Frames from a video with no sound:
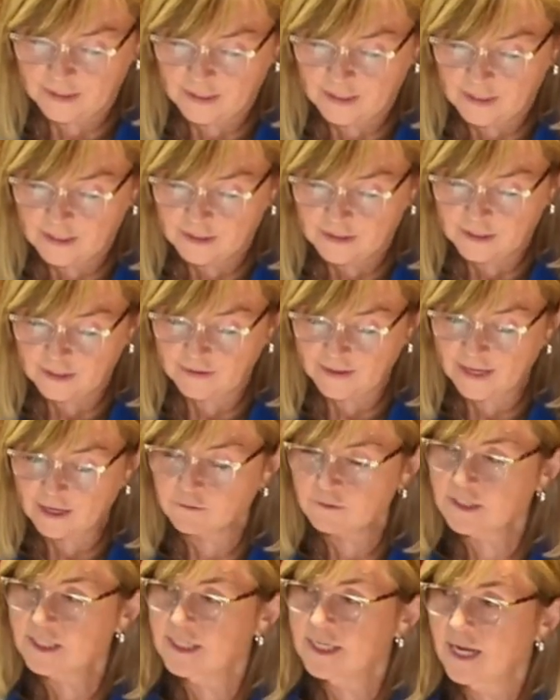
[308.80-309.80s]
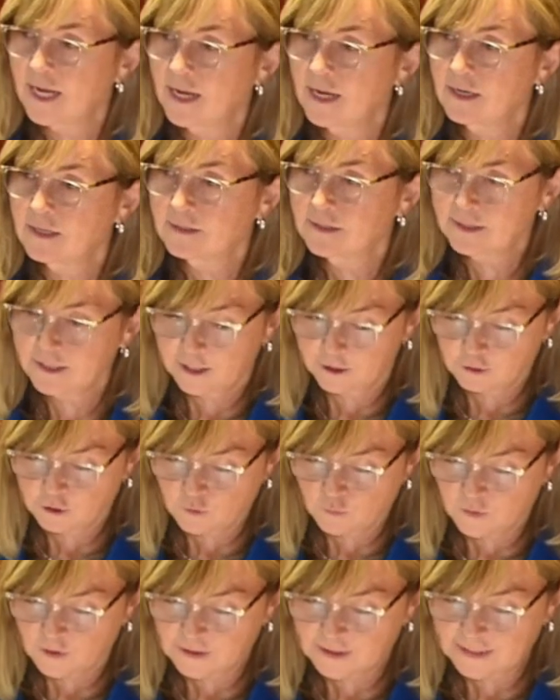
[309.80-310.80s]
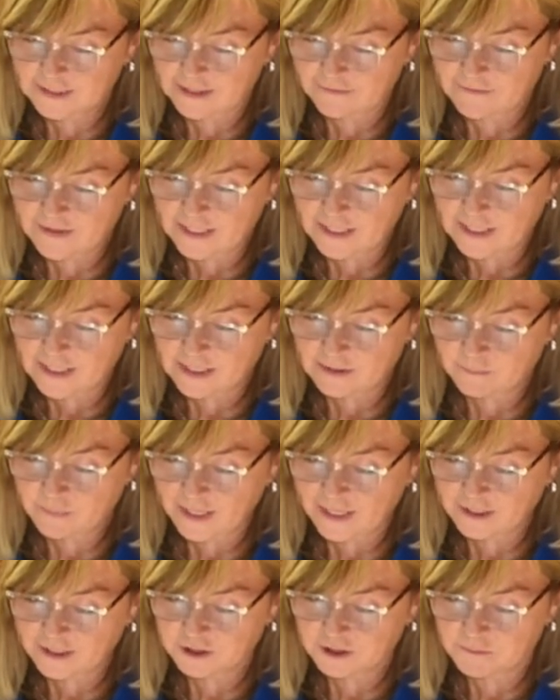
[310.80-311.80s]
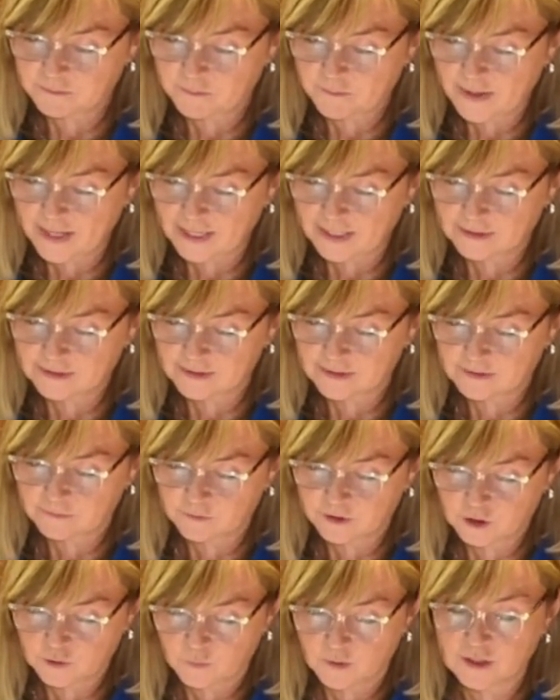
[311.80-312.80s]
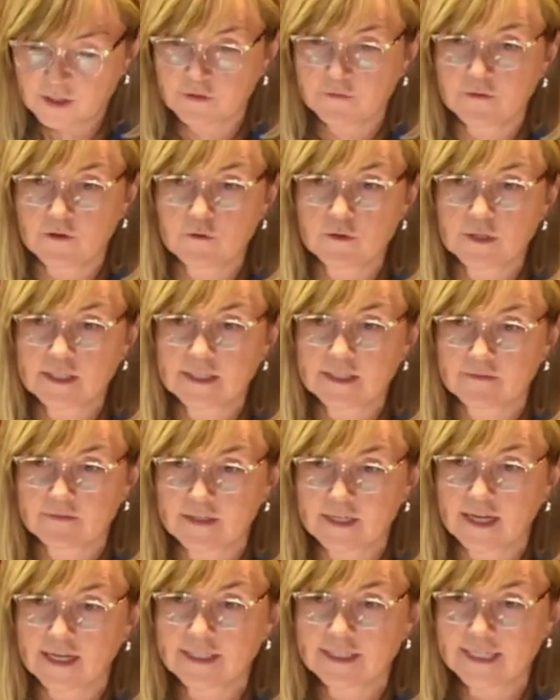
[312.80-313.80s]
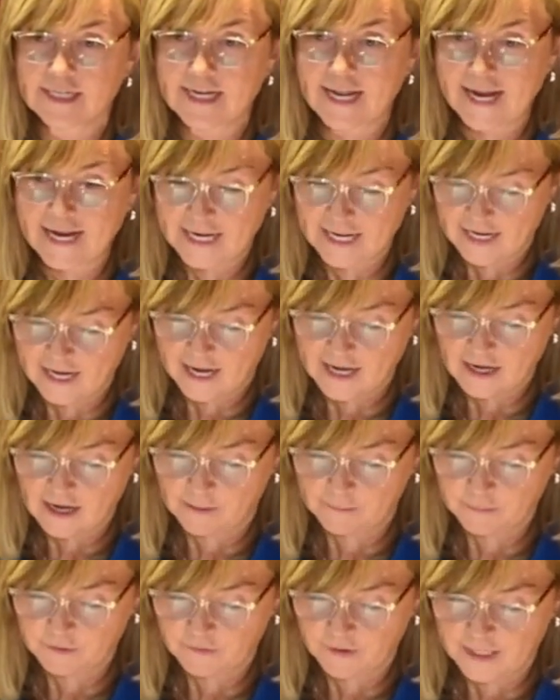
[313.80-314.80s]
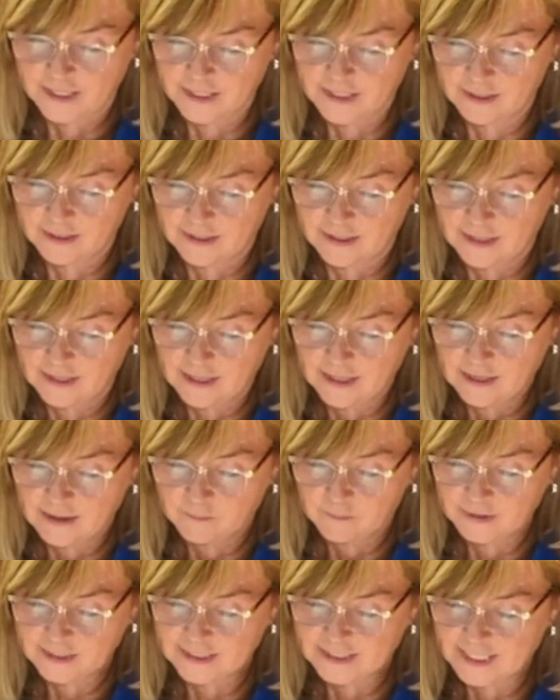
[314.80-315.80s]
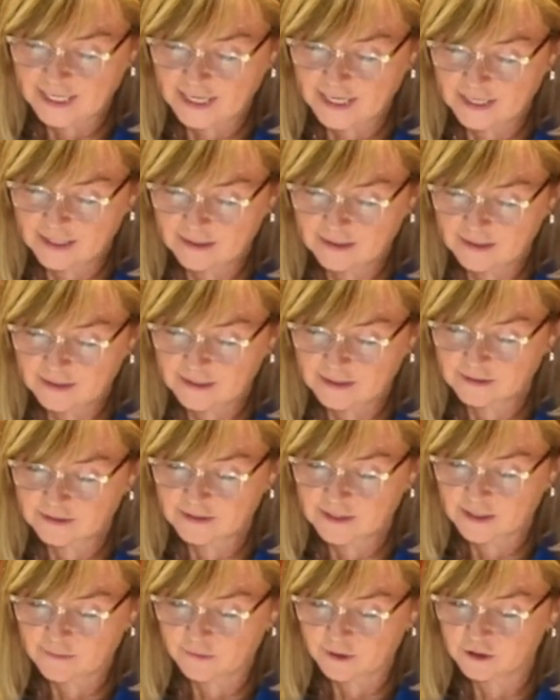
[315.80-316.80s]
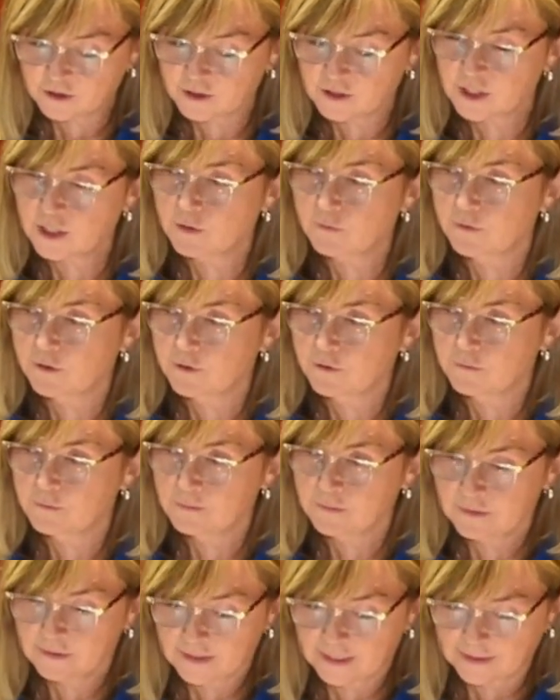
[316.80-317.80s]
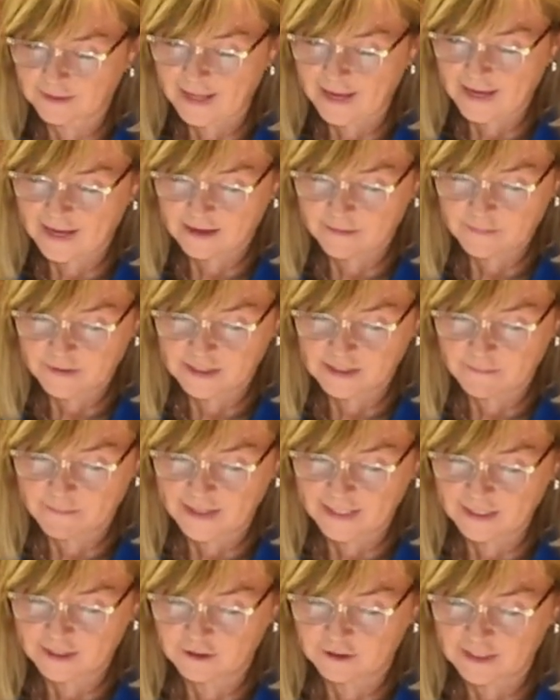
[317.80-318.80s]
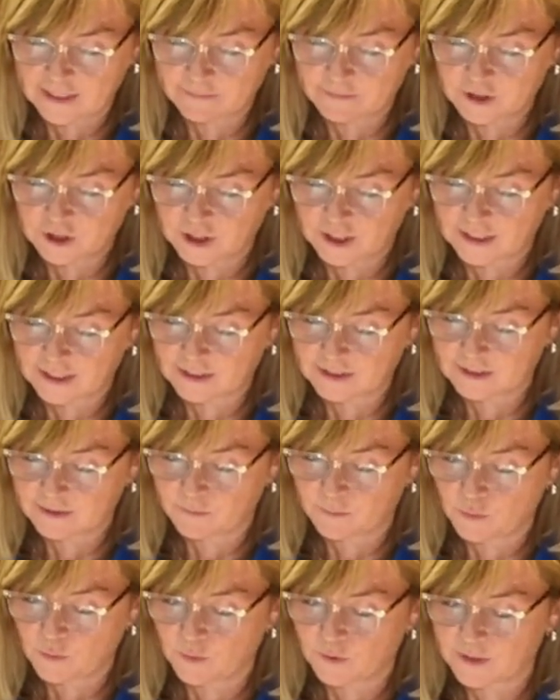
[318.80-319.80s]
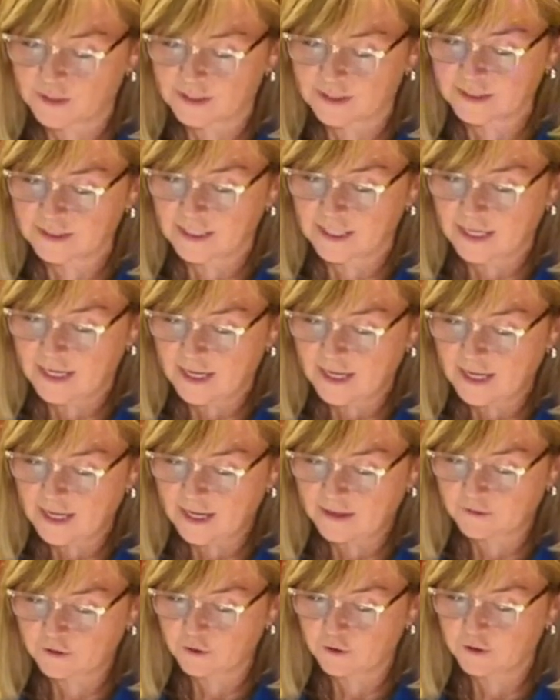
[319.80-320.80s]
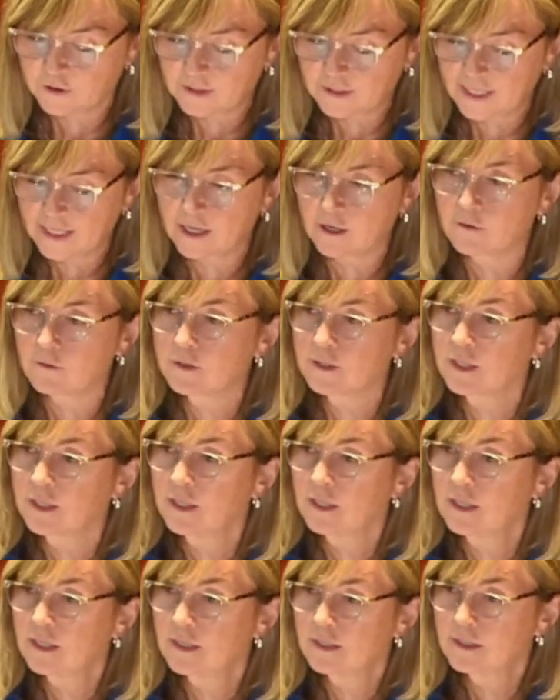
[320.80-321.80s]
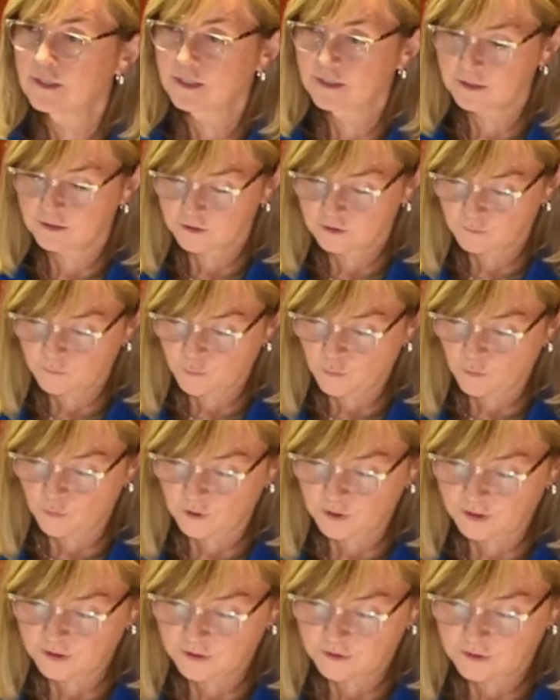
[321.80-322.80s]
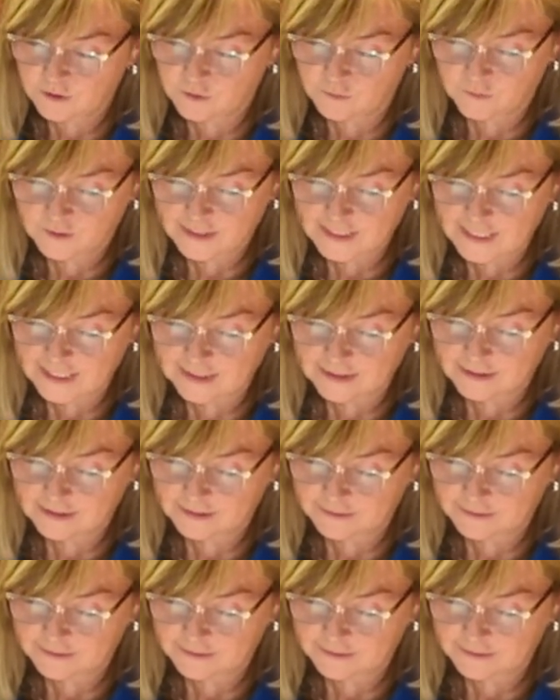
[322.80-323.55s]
The layout today is geared towards 70 inpatient beds, which was the focus of the 1988 upgrade. But today, it's the emergency room, the lab, and the medical imaging that's important, and the current layout doesn't support those needs.